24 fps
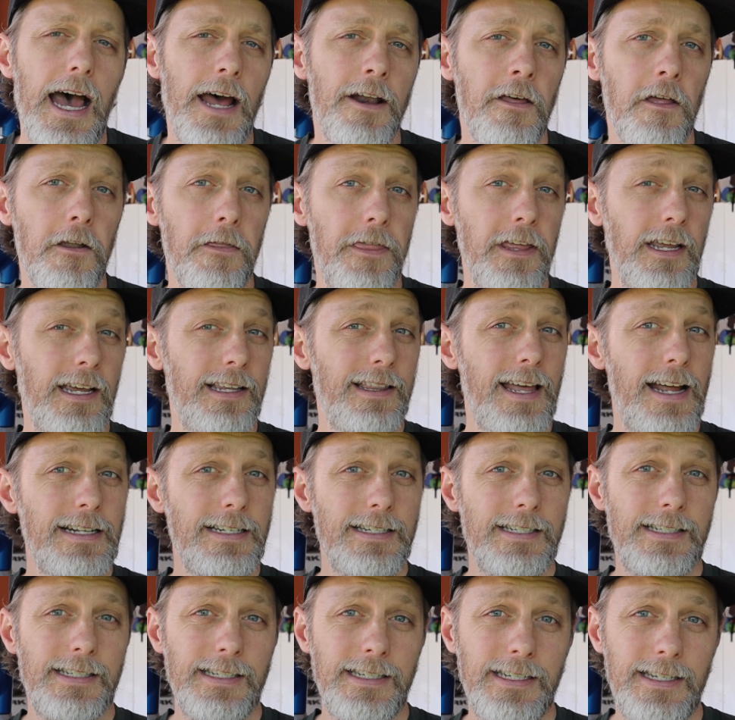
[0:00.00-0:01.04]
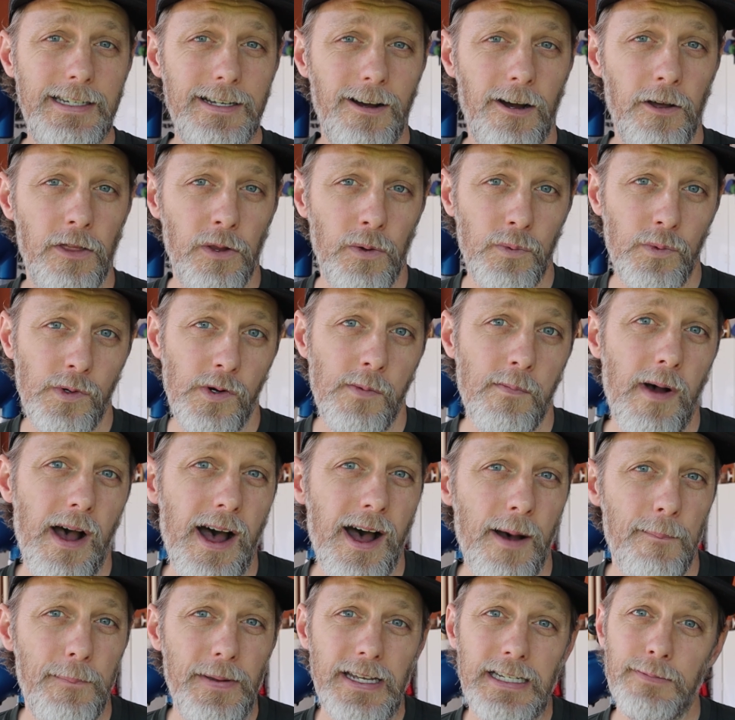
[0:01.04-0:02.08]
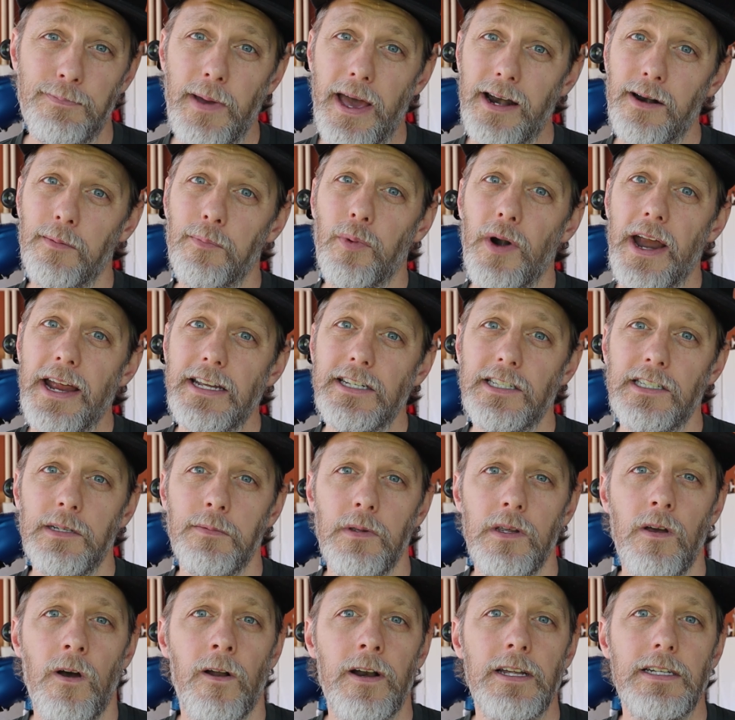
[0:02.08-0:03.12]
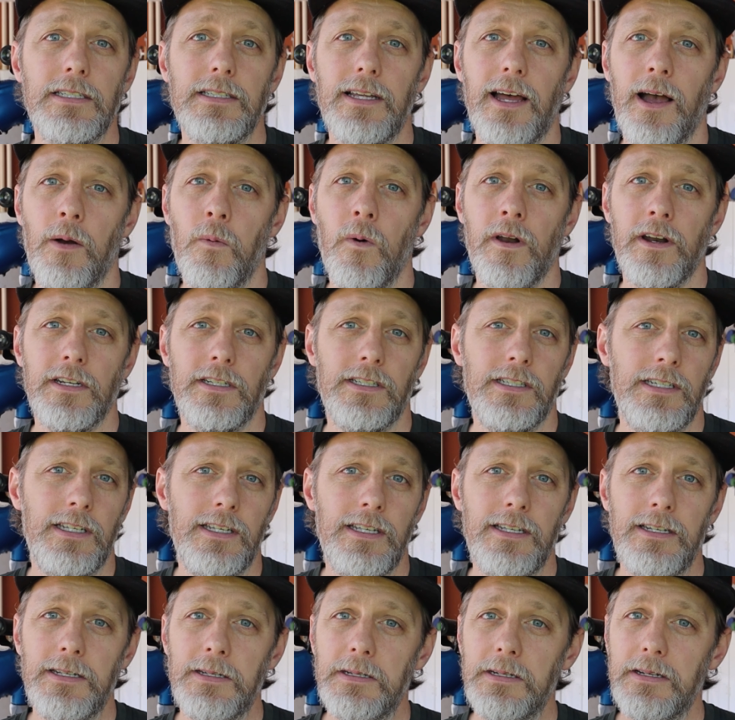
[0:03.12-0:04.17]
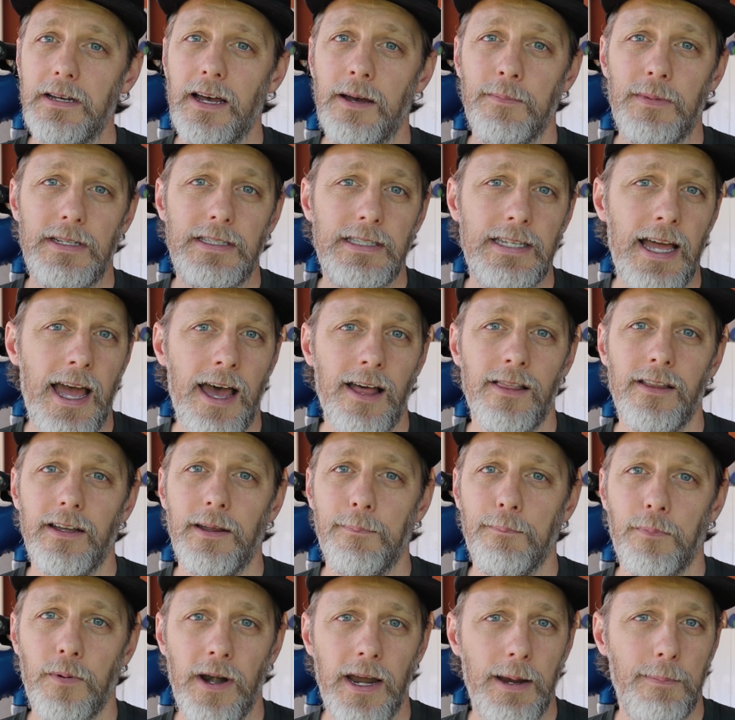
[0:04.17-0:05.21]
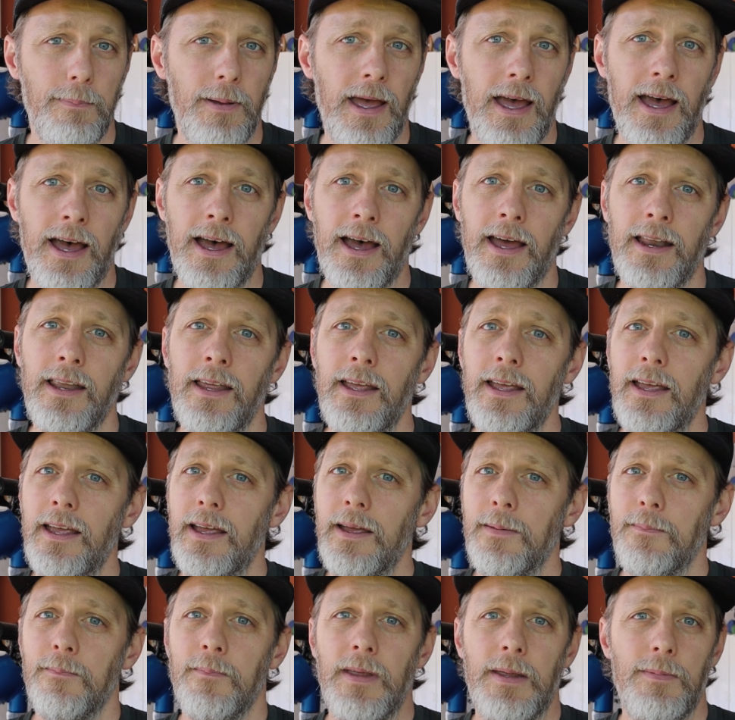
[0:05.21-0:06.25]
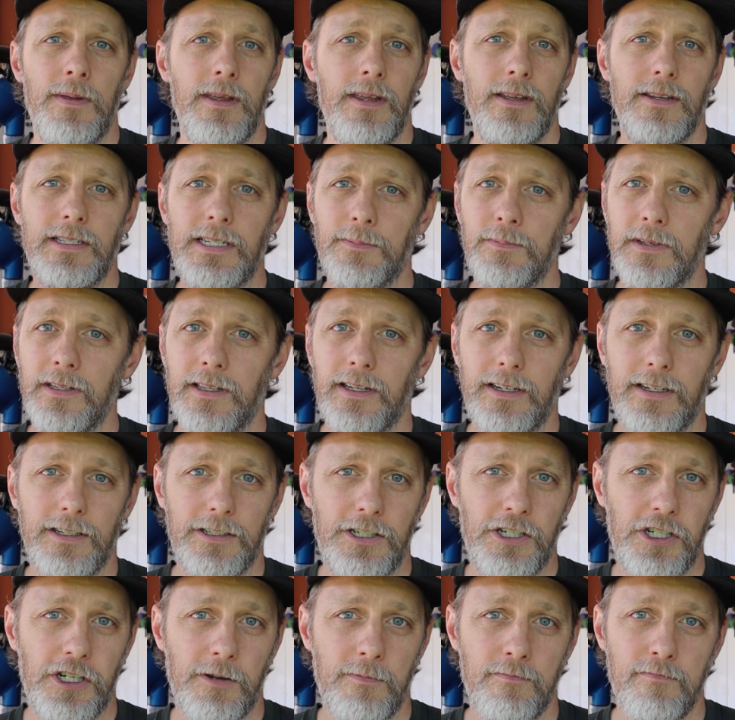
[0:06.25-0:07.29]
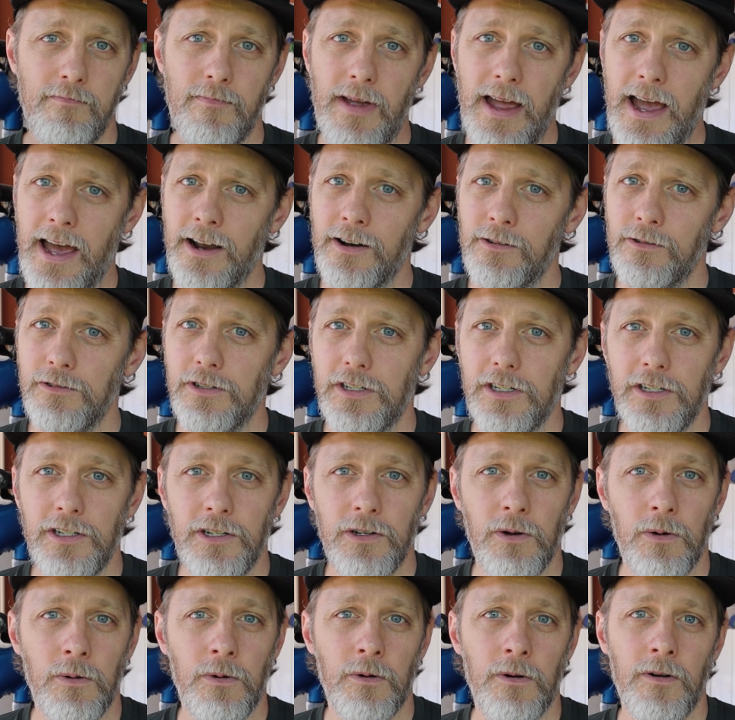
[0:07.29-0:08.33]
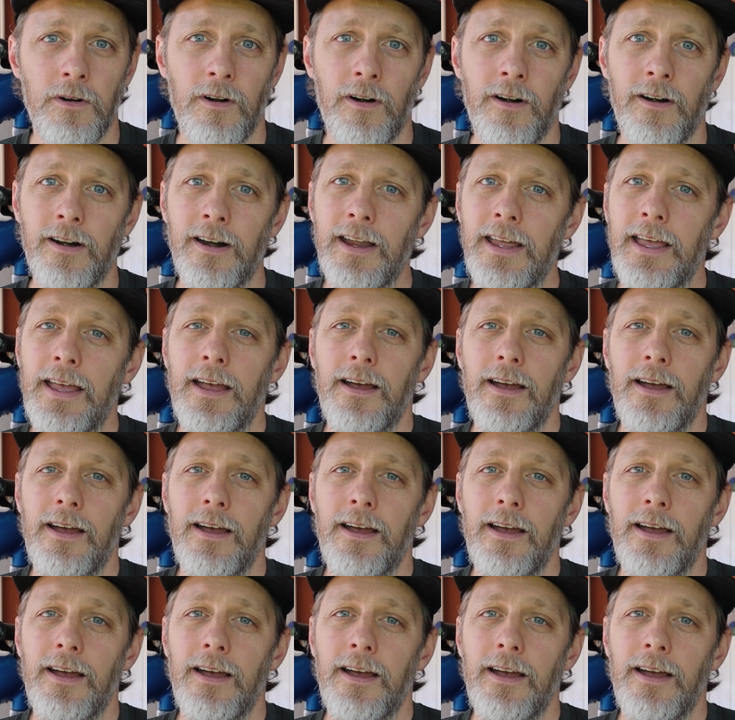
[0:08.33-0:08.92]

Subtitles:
Another thing I'd like to see on the Woom Up is better brakes, to be honest. I want to see a metallic brake pad, maybe something like a Shimano Dior,